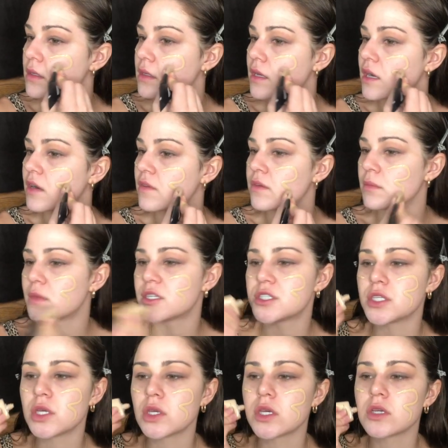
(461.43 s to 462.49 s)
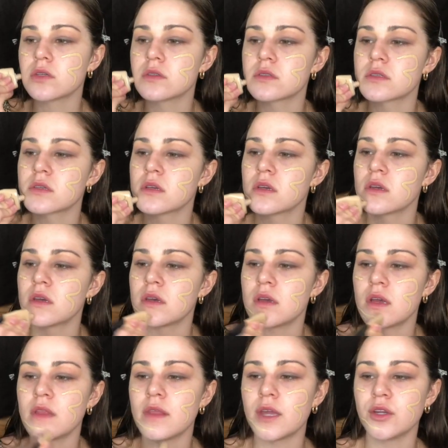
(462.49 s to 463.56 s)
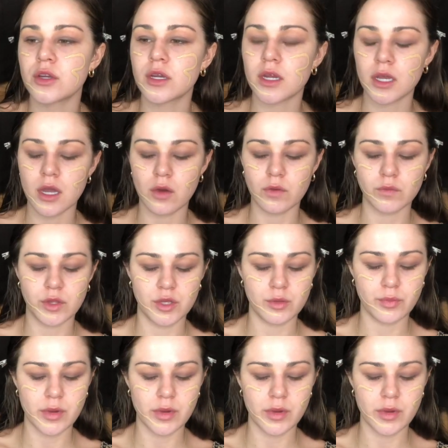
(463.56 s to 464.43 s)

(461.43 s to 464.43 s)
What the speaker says: however much you use, and then you're going to go in with your